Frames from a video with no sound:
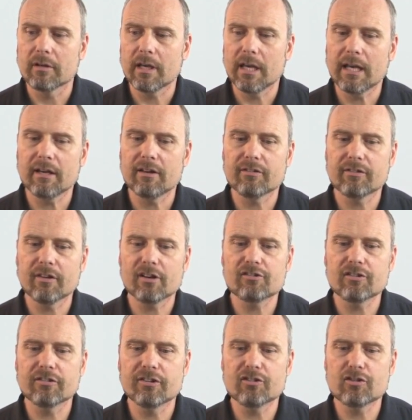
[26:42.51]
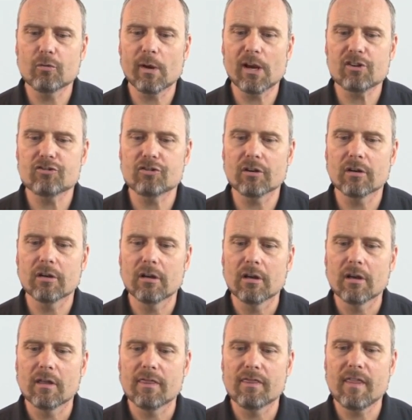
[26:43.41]
and in such a situation,
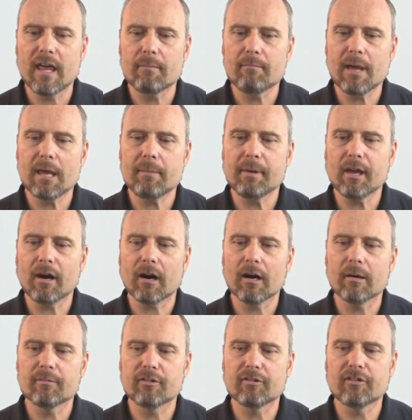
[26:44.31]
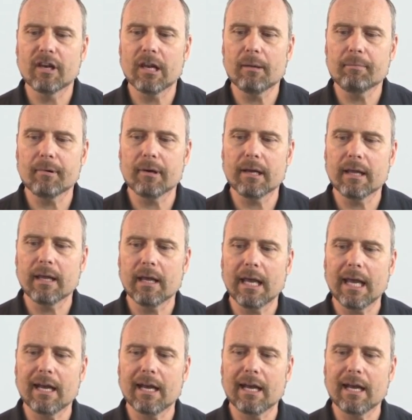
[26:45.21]
they may be harmed deliberately